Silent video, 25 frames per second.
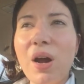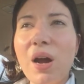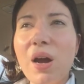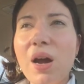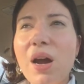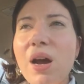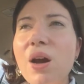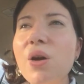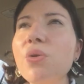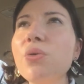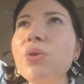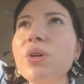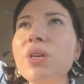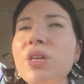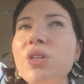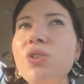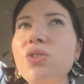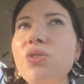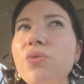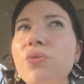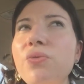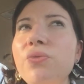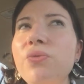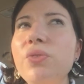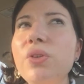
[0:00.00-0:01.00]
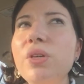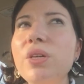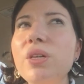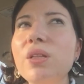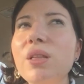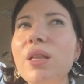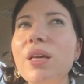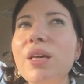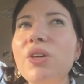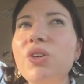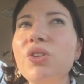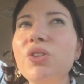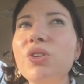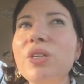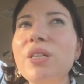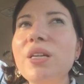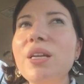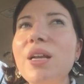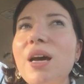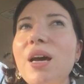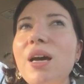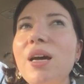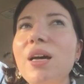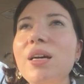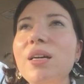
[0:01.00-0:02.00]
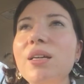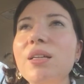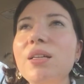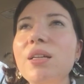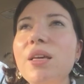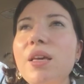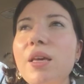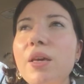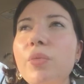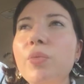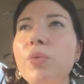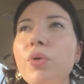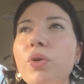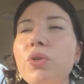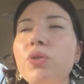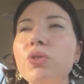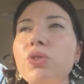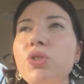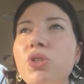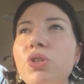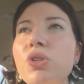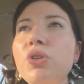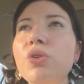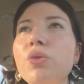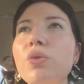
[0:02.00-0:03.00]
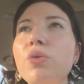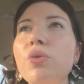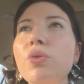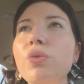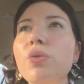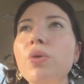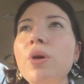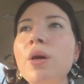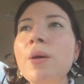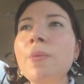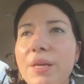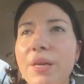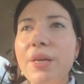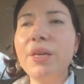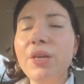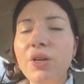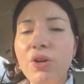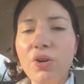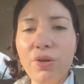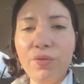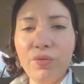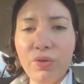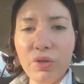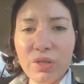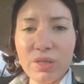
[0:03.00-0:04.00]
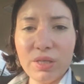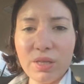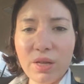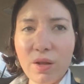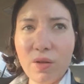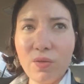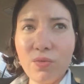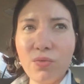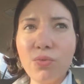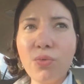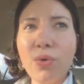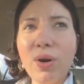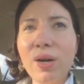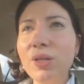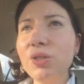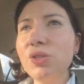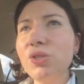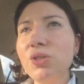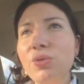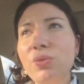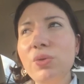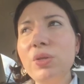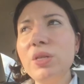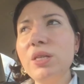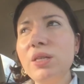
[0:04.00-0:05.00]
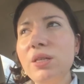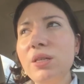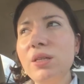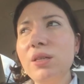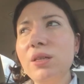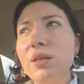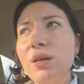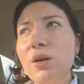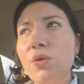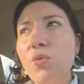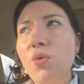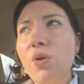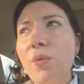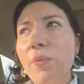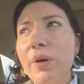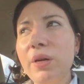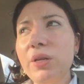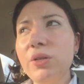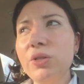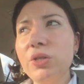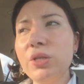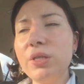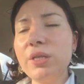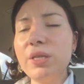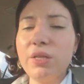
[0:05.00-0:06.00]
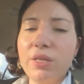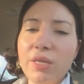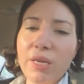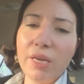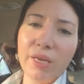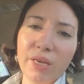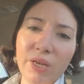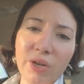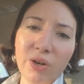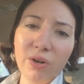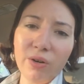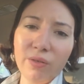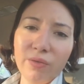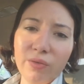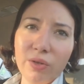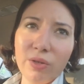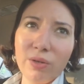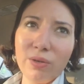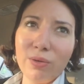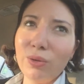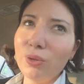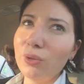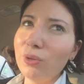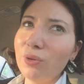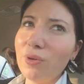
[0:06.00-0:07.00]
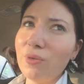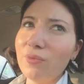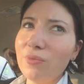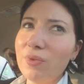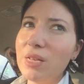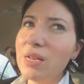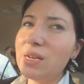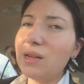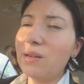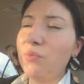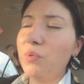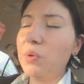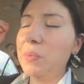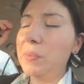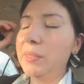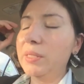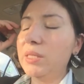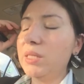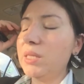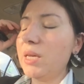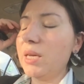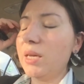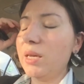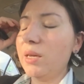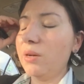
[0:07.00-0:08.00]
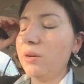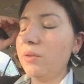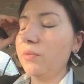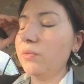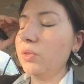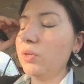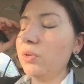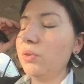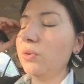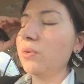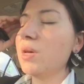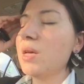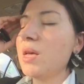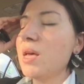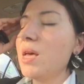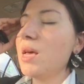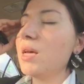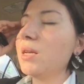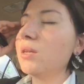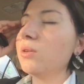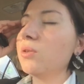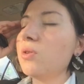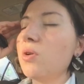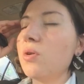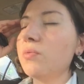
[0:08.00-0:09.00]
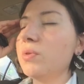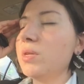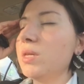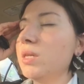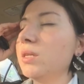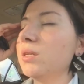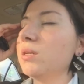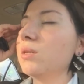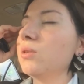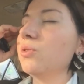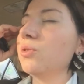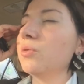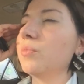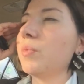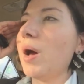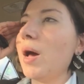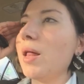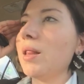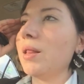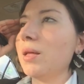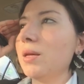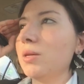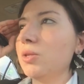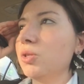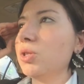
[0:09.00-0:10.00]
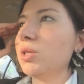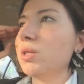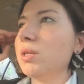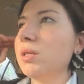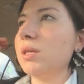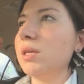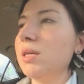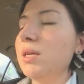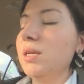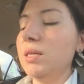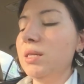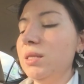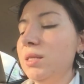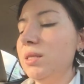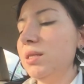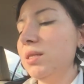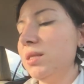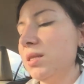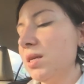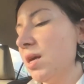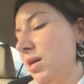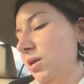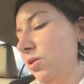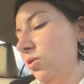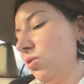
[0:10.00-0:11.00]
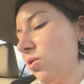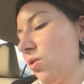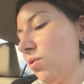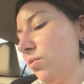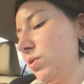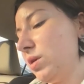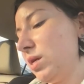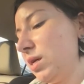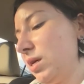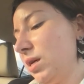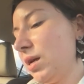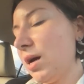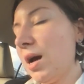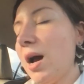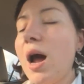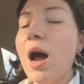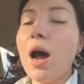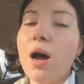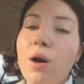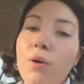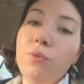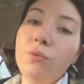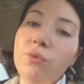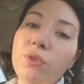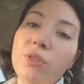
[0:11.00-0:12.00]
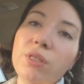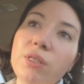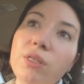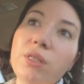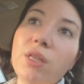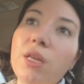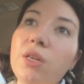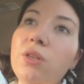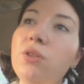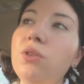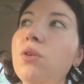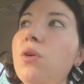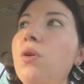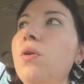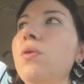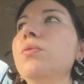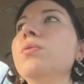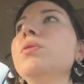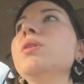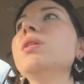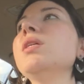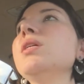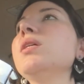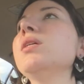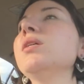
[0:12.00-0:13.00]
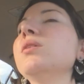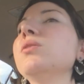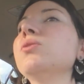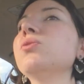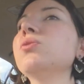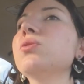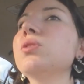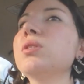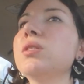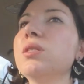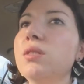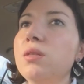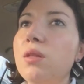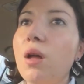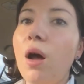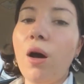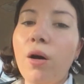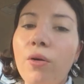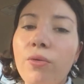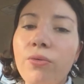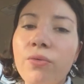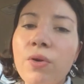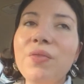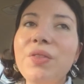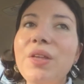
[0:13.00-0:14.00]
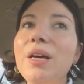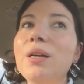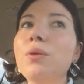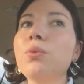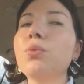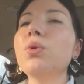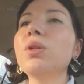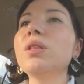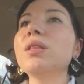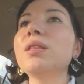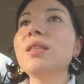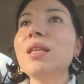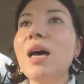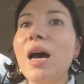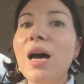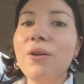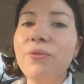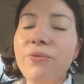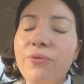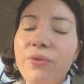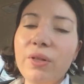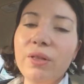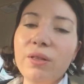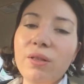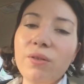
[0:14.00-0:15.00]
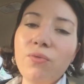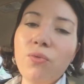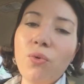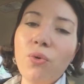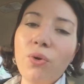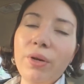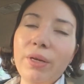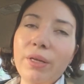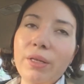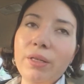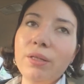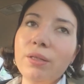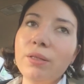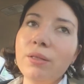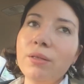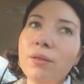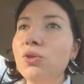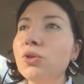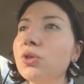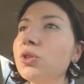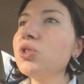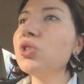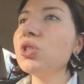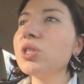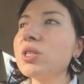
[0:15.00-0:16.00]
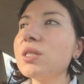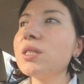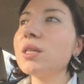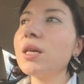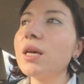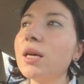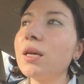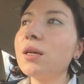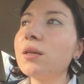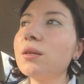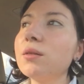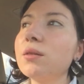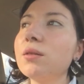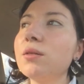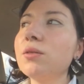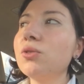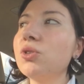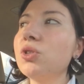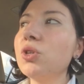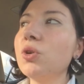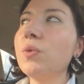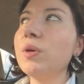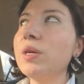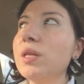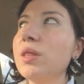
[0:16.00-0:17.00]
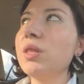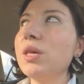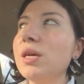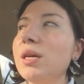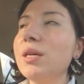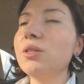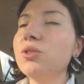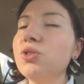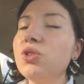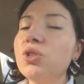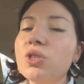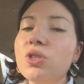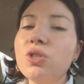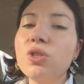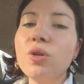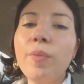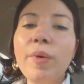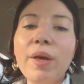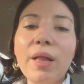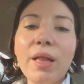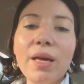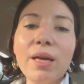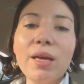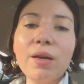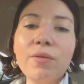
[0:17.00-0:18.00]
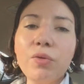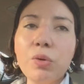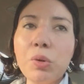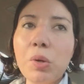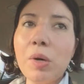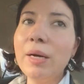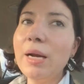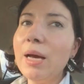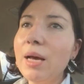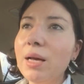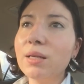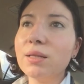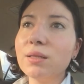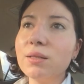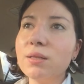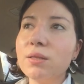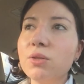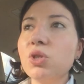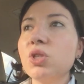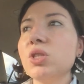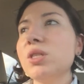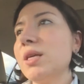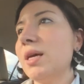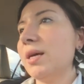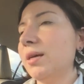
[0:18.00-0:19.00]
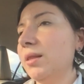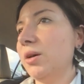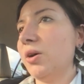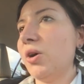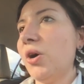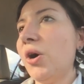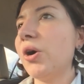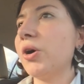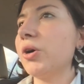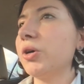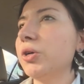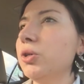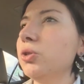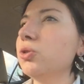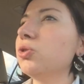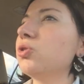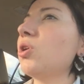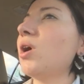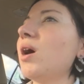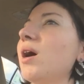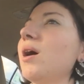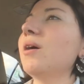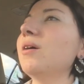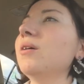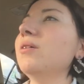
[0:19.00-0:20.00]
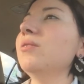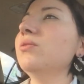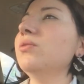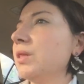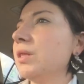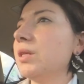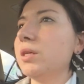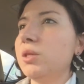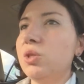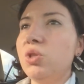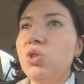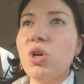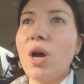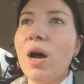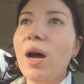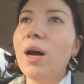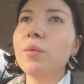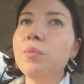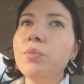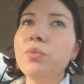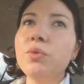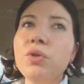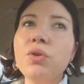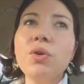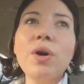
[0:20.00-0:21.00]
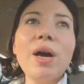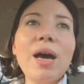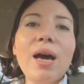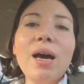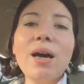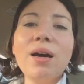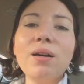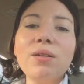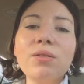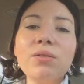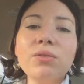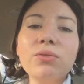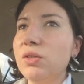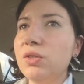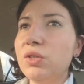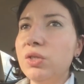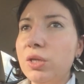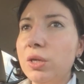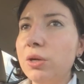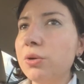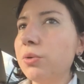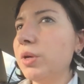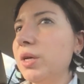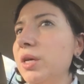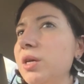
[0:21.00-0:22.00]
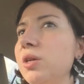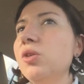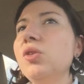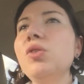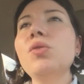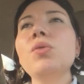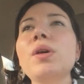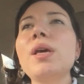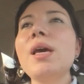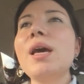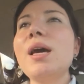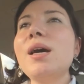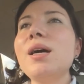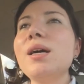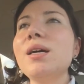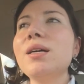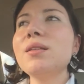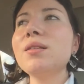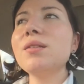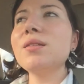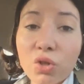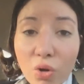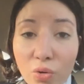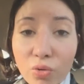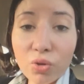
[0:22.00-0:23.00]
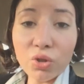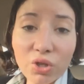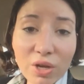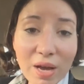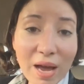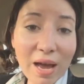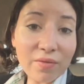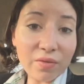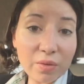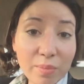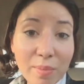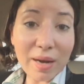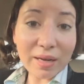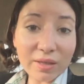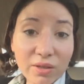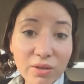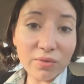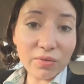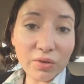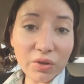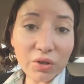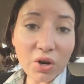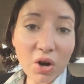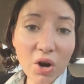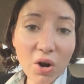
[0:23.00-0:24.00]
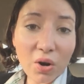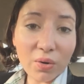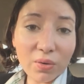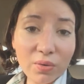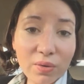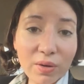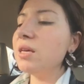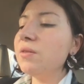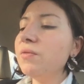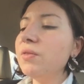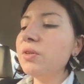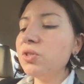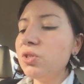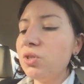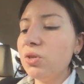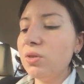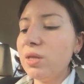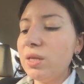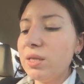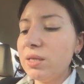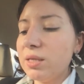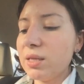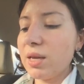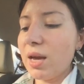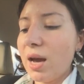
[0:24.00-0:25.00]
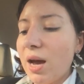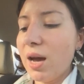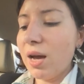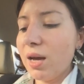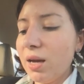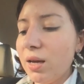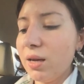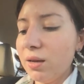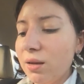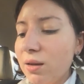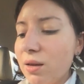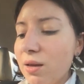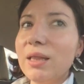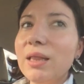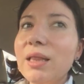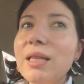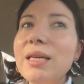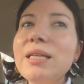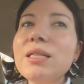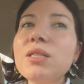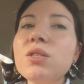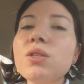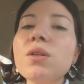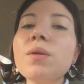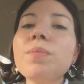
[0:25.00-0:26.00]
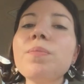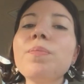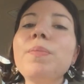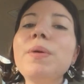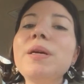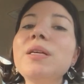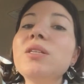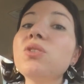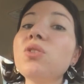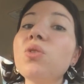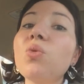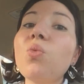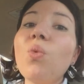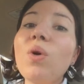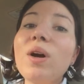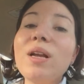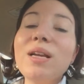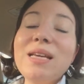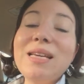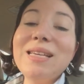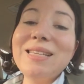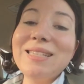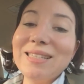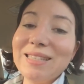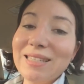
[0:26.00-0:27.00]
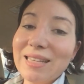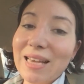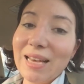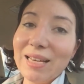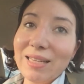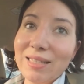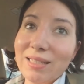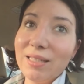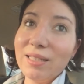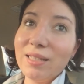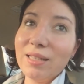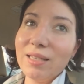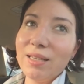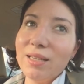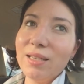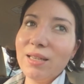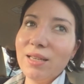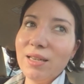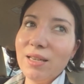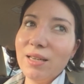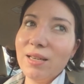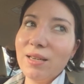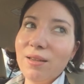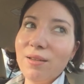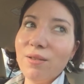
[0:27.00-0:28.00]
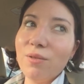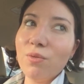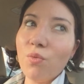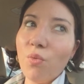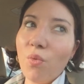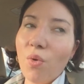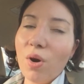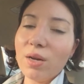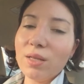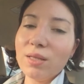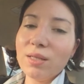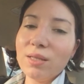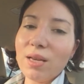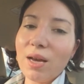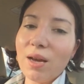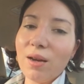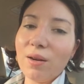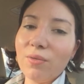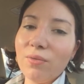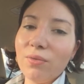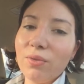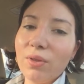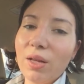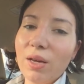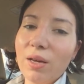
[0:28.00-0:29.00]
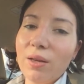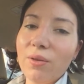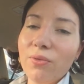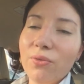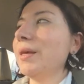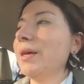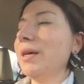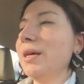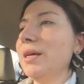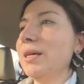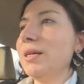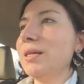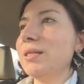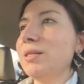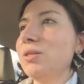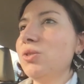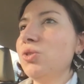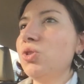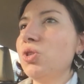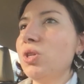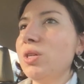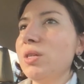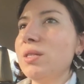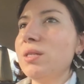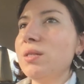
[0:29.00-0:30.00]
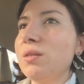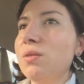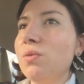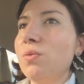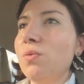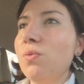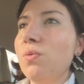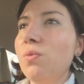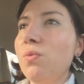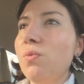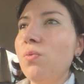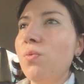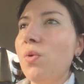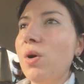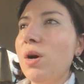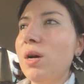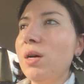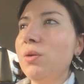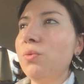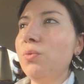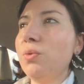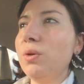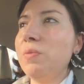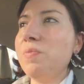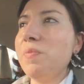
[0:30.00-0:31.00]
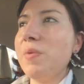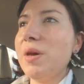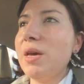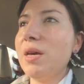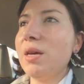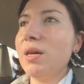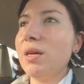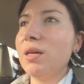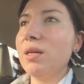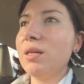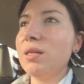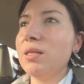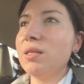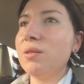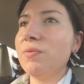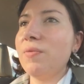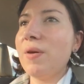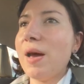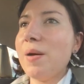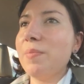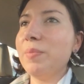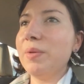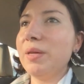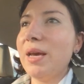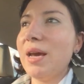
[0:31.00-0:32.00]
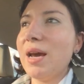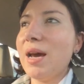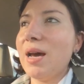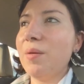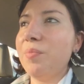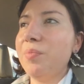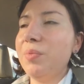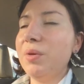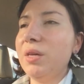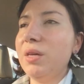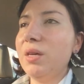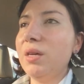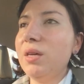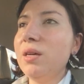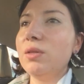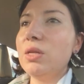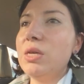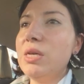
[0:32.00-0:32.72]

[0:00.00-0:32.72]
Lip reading: How can you feel like you're not able to take care of yourself? Why do you need a woman to take care of you? You don't need a woman to take care of you. And you don't need your biological kids, and you don't need a house, and you don't need stuff that will not fill the void. You're just like doing things just to be like everyone else. Just like the car you drive, the job you have, the degree you get. Don't you have a mind of your own? Even to this guy, at least based on what he says he wants out of life, is just what would make his family happy.